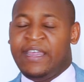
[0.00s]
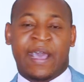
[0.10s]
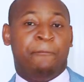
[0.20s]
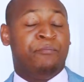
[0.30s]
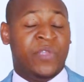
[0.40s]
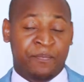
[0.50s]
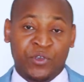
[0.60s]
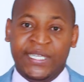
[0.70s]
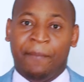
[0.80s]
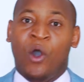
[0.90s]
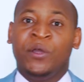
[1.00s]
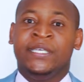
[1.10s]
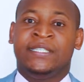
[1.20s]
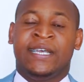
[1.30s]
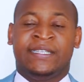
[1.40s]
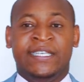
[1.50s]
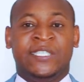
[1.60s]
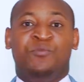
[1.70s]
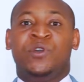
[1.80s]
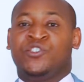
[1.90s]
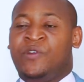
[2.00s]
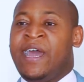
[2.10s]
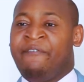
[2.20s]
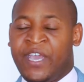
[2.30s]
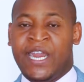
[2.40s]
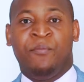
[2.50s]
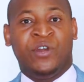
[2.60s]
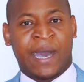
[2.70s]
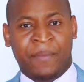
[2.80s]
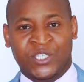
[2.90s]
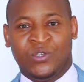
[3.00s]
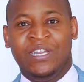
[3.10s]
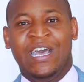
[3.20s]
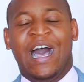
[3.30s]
The beauty about it is that this book is already available on Amazon,